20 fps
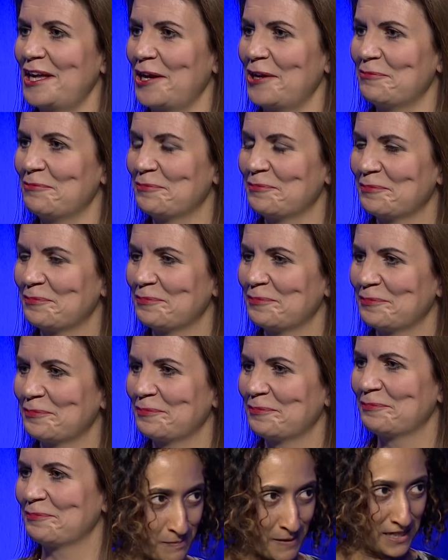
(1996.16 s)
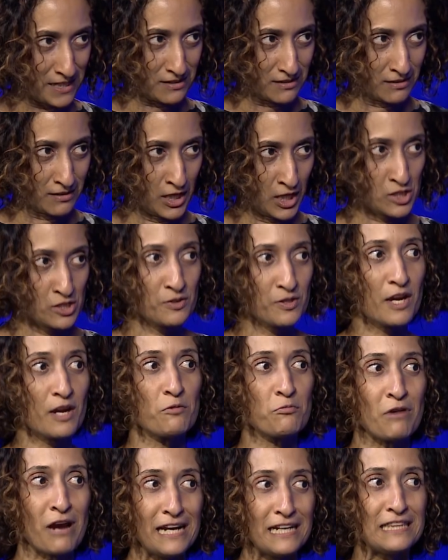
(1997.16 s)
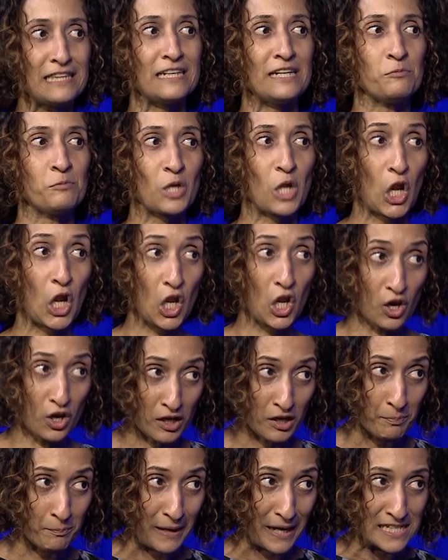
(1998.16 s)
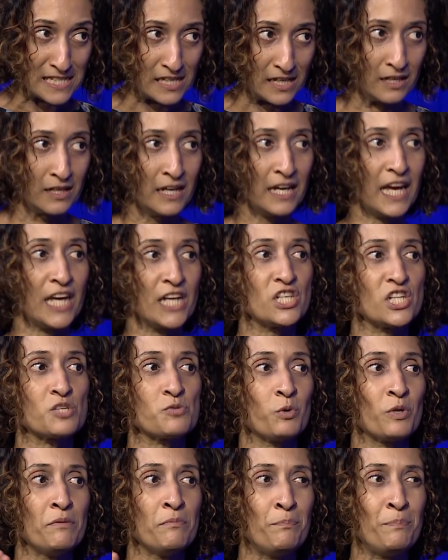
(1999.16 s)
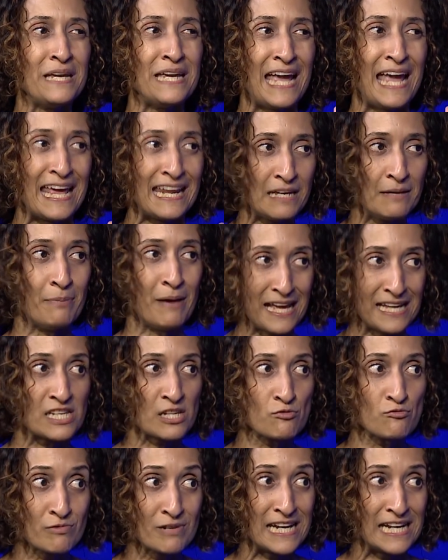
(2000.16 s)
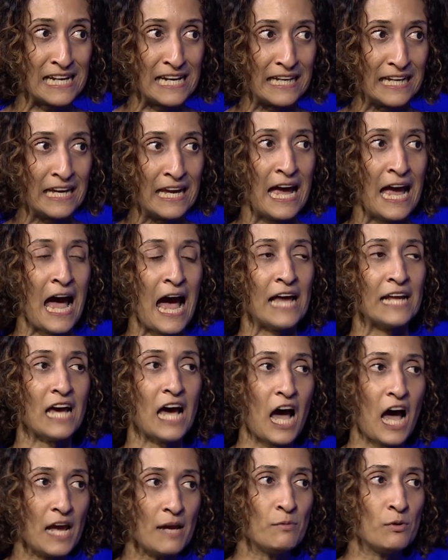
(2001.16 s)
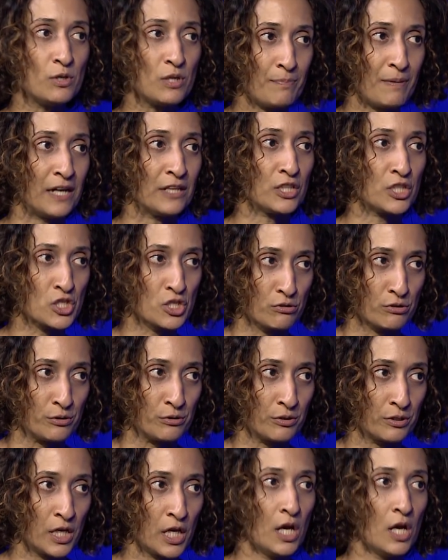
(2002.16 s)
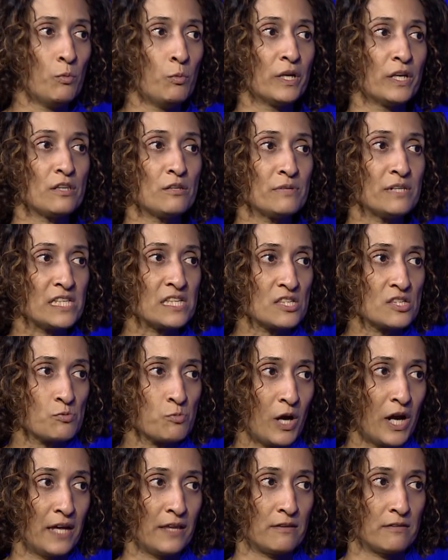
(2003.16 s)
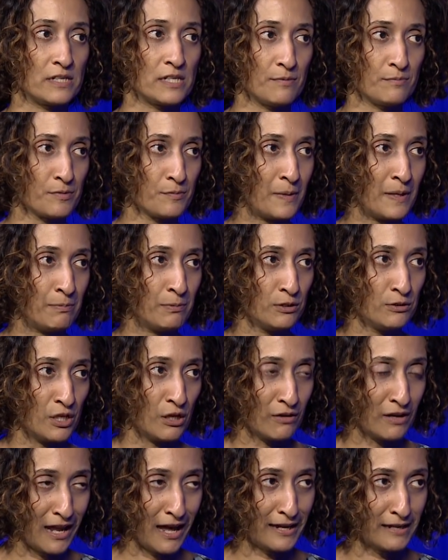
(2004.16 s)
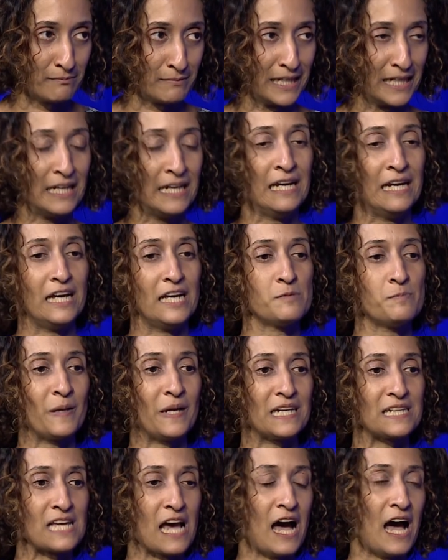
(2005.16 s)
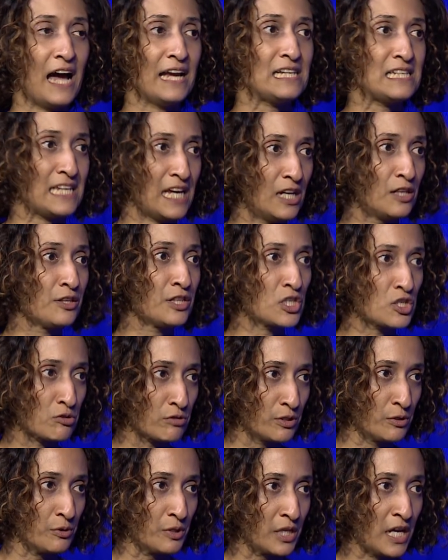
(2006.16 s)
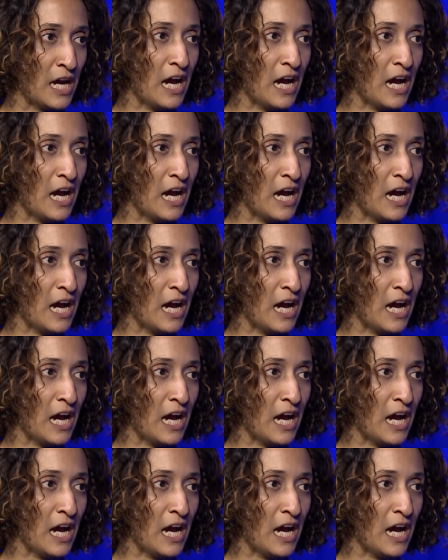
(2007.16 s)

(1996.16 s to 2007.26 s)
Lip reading: So it looks better. So they're right that it would look better. It just wouldn't be any better, really. And I'm all about the truth. One of the reasons why there are a number of people who don't like me is because I tell the truth.